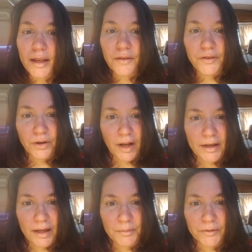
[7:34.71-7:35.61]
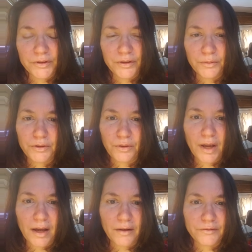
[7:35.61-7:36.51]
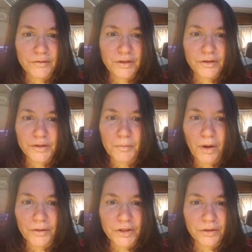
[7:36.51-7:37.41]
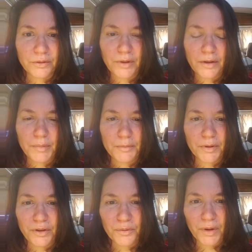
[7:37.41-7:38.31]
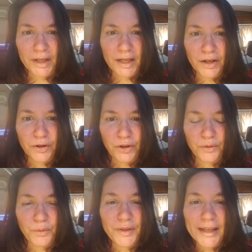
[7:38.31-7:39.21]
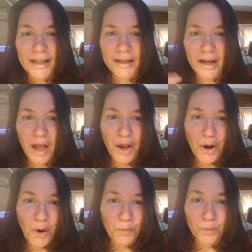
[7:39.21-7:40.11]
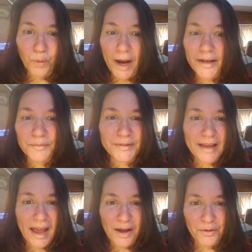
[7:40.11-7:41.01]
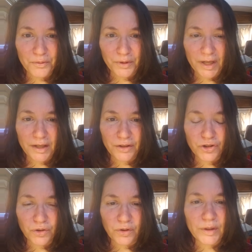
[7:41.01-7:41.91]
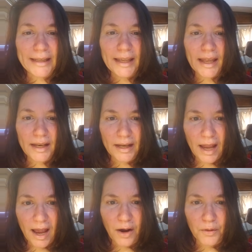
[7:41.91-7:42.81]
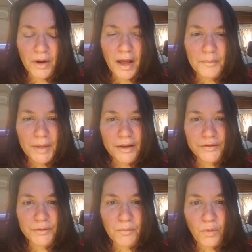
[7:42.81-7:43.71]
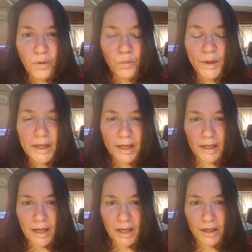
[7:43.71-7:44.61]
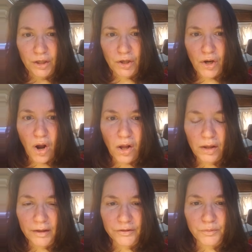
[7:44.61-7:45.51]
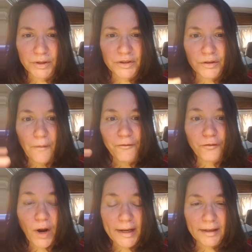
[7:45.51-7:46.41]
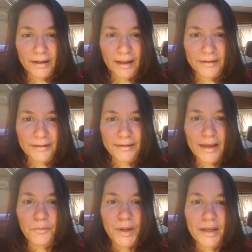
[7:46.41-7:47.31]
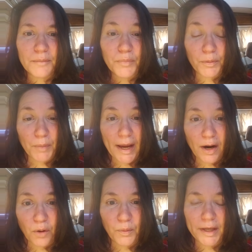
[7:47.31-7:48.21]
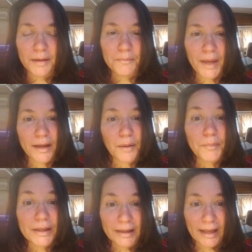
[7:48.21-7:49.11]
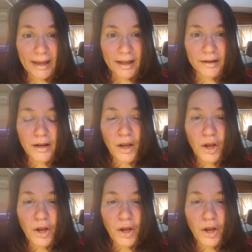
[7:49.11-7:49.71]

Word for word: If you're unable to and you have small children around people you don't want to hear you, then write them down in a journal. Get it out because the more we can acknowledge what's frightening us, then we can prepare, we can make a plan,